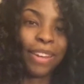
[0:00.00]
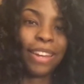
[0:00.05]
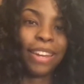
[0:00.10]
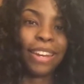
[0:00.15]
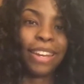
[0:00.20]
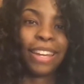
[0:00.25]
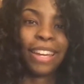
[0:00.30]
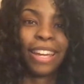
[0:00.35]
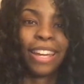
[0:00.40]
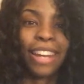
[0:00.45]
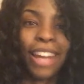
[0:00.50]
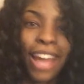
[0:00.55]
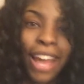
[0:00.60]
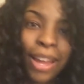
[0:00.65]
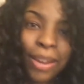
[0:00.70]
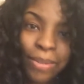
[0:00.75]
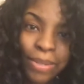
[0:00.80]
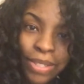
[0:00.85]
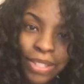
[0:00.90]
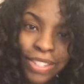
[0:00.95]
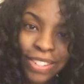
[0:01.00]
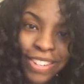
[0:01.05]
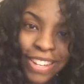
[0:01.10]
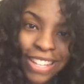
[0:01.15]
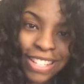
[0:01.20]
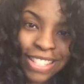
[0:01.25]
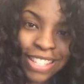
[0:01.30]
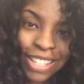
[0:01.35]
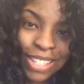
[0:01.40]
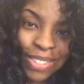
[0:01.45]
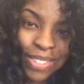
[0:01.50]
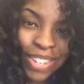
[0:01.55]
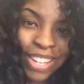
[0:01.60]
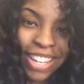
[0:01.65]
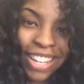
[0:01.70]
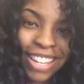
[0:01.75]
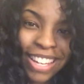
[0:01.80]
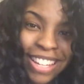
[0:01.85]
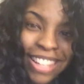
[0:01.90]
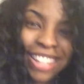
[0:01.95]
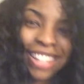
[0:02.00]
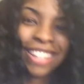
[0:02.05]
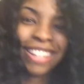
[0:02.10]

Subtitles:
And again, I will see you guys next week.